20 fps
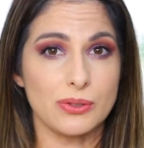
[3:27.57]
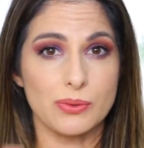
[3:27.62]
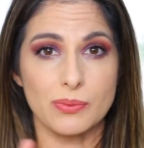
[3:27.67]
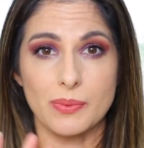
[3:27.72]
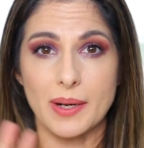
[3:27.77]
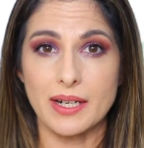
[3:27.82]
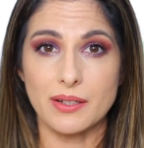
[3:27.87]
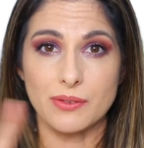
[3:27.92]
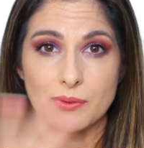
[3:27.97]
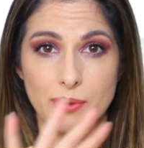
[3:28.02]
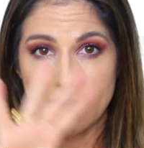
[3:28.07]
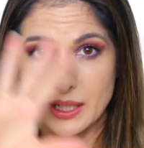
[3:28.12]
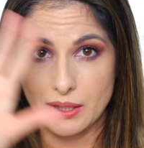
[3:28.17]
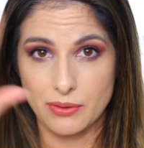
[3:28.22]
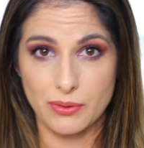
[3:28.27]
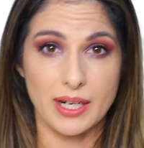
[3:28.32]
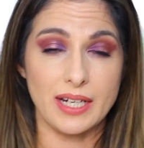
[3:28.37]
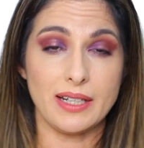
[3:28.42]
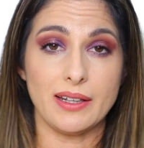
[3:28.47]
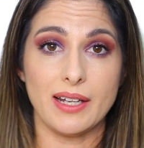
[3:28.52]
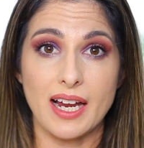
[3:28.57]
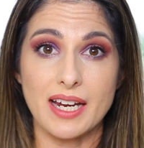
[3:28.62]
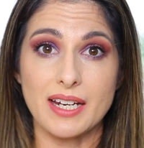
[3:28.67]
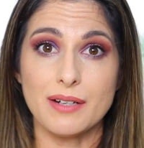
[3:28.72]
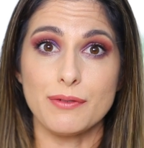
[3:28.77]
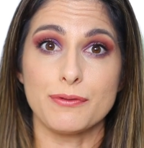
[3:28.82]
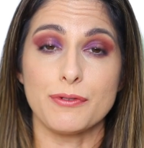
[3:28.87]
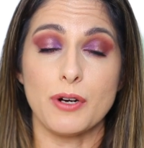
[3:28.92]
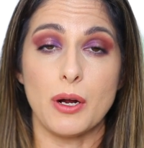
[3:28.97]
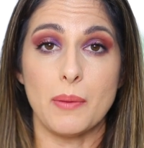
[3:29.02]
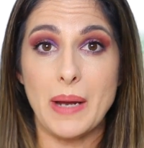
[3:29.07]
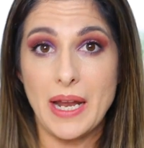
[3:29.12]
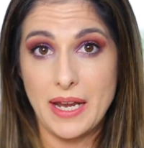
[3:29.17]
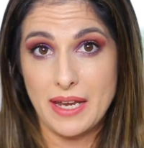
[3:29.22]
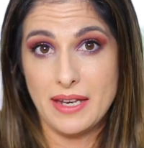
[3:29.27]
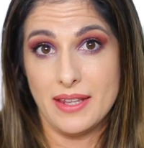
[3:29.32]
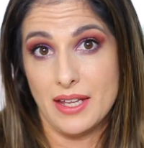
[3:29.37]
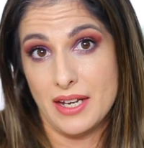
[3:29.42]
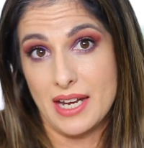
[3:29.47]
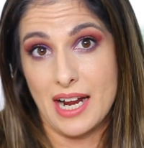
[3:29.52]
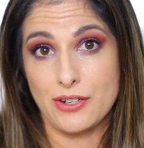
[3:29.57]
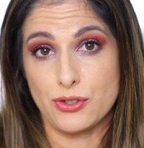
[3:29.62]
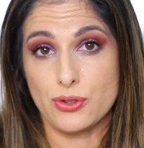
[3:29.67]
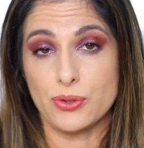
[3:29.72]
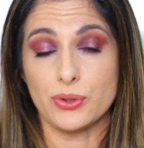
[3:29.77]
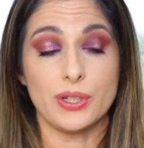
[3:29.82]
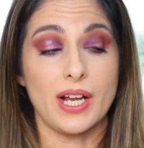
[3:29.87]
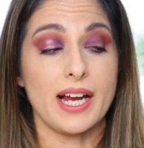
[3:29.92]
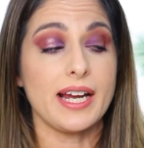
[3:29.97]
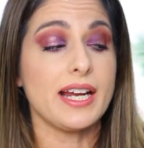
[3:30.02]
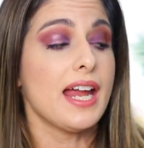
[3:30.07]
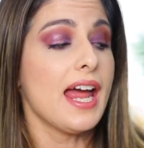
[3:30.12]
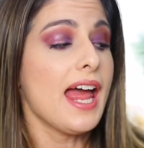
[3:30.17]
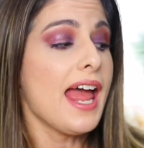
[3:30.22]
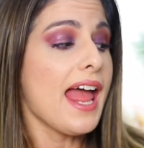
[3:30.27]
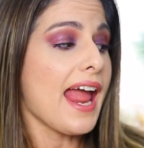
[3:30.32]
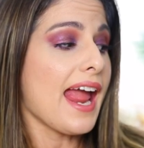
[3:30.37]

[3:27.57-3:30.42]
great, great, great light from the natural light.